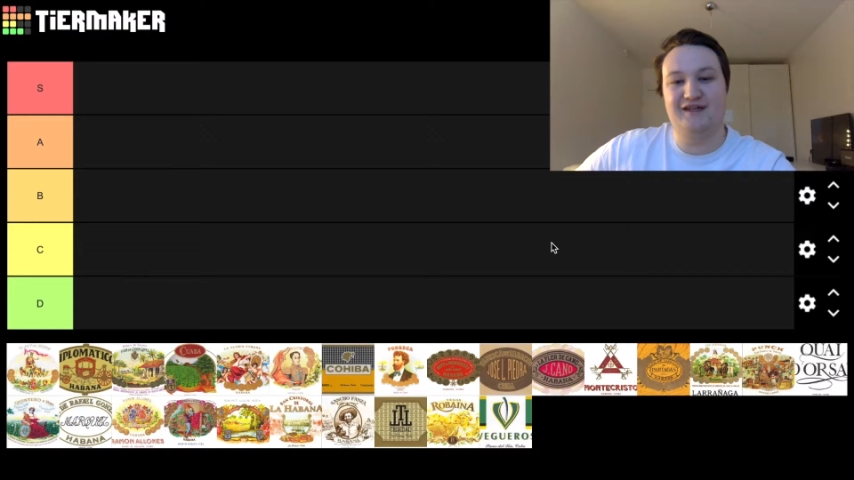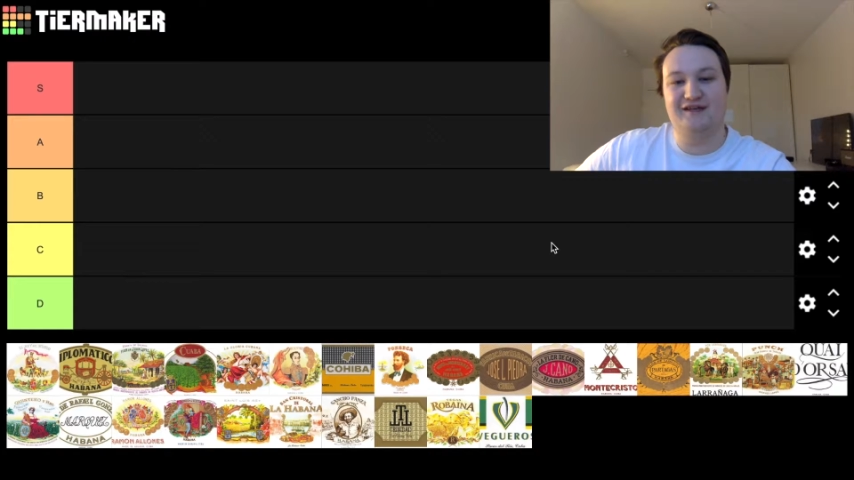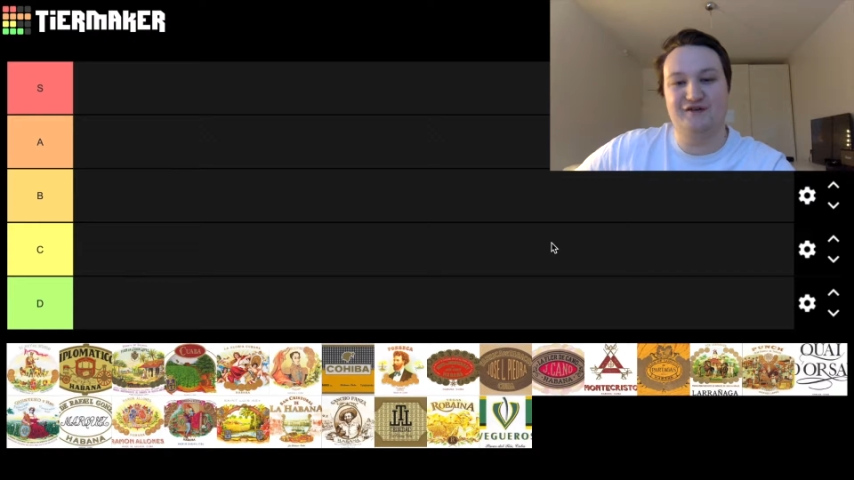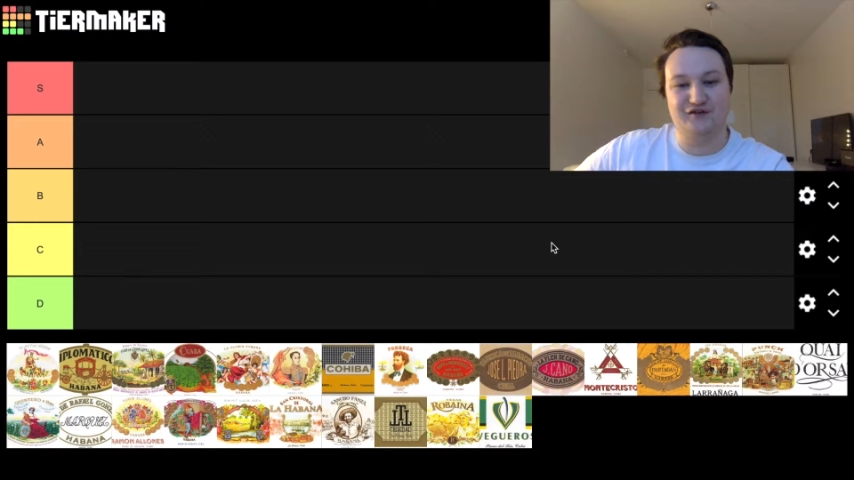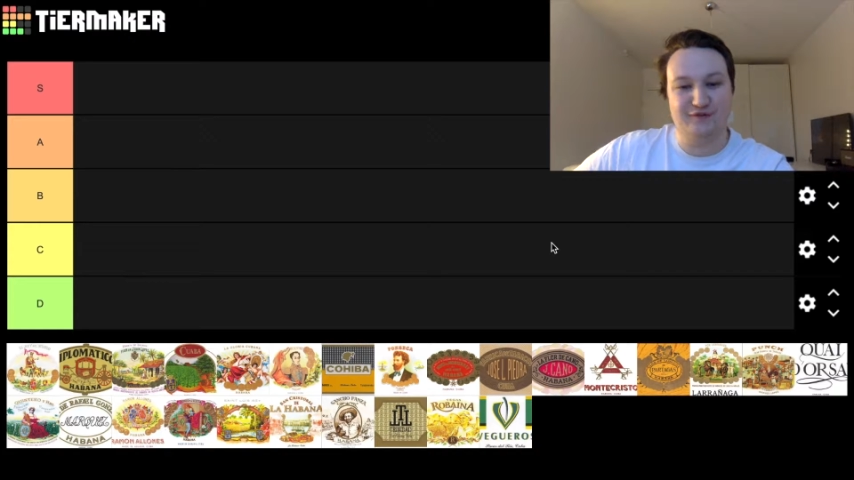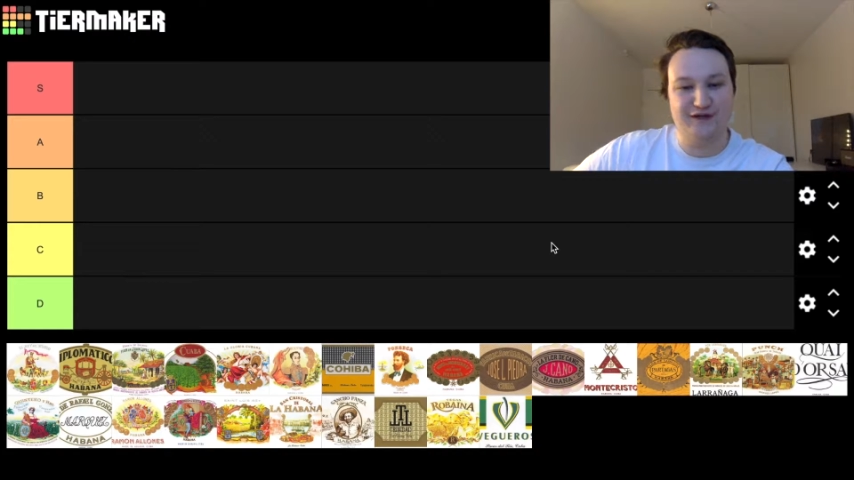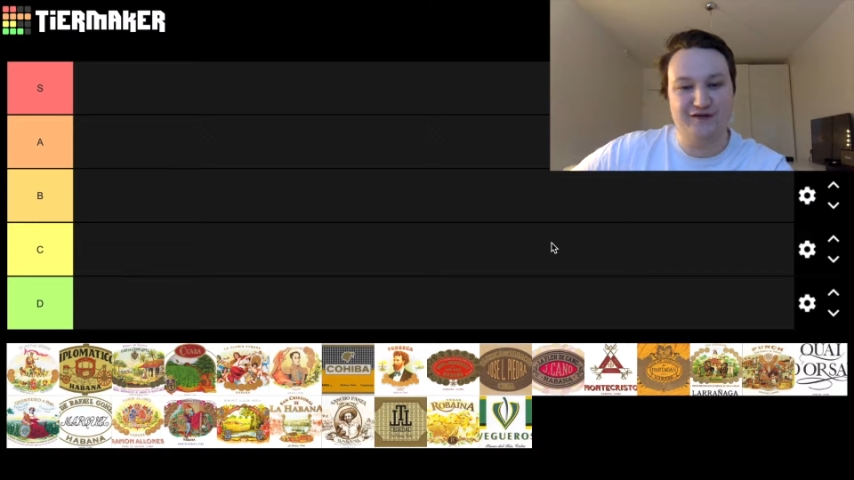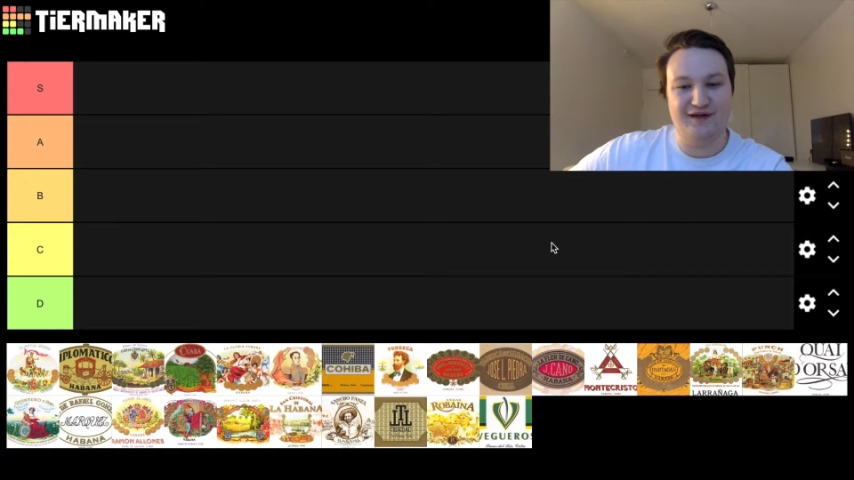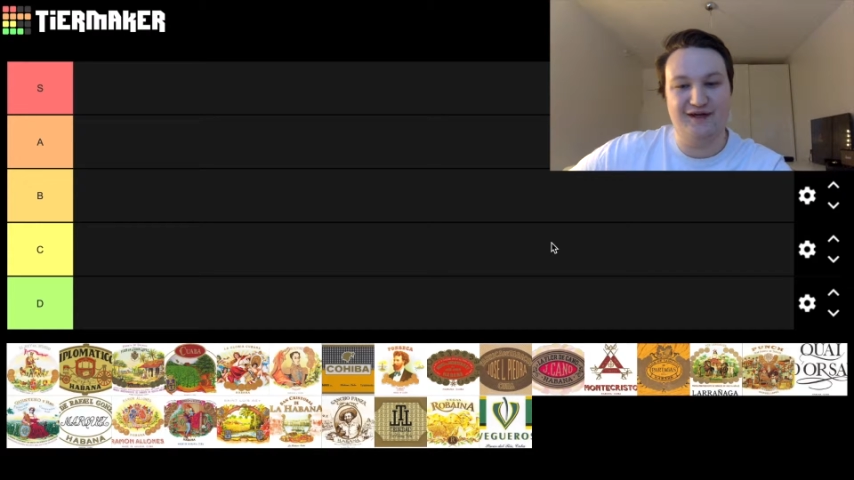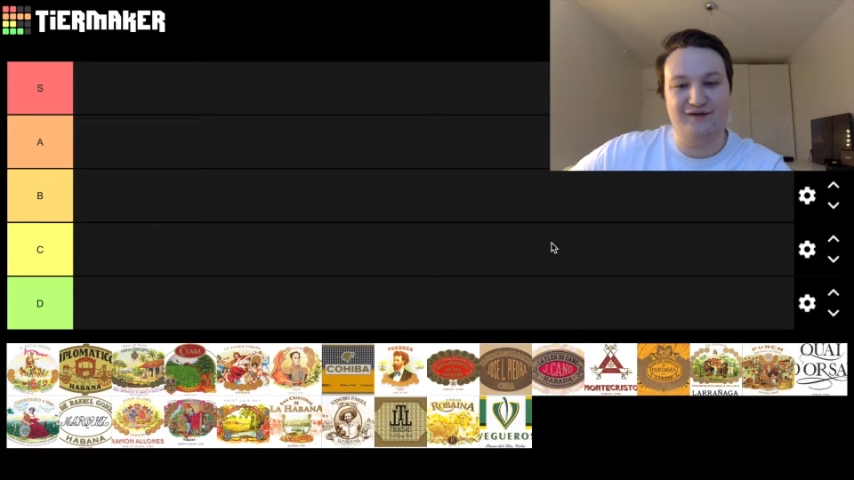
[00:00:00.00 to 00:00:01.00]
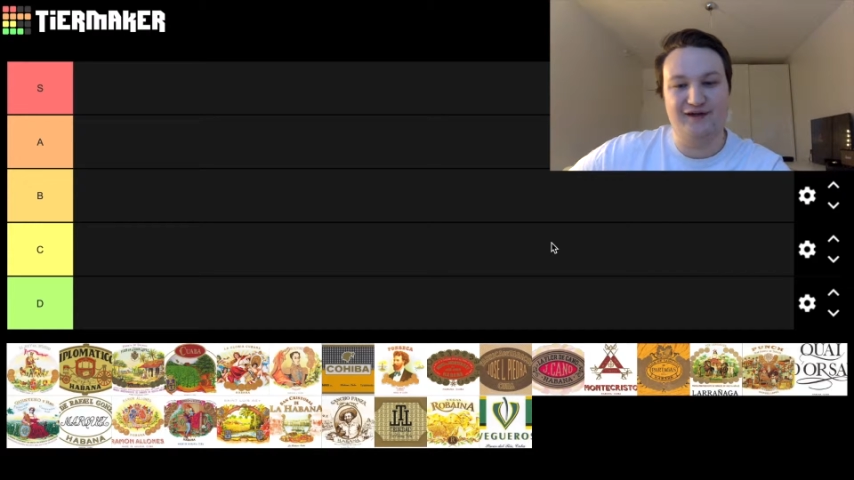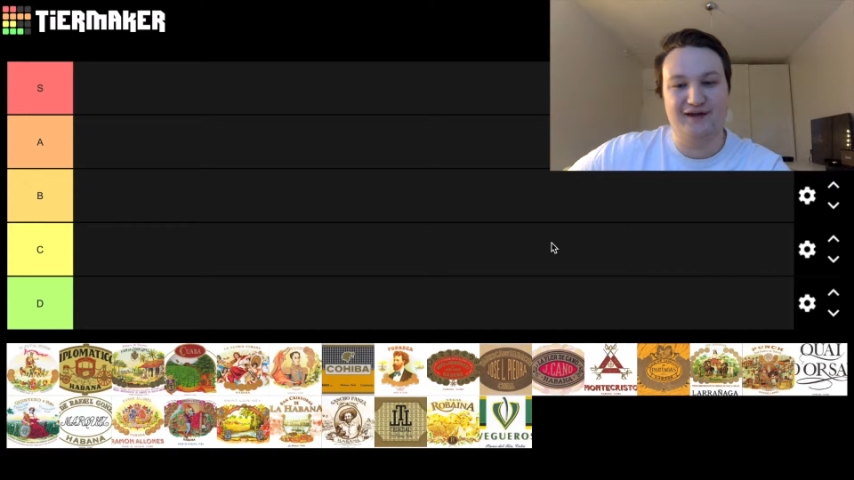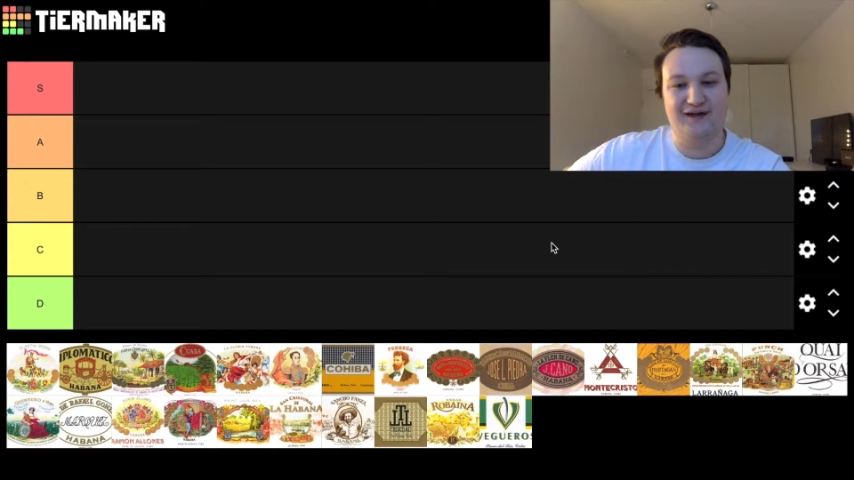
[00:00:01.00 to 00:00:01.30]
Right? There's so many around.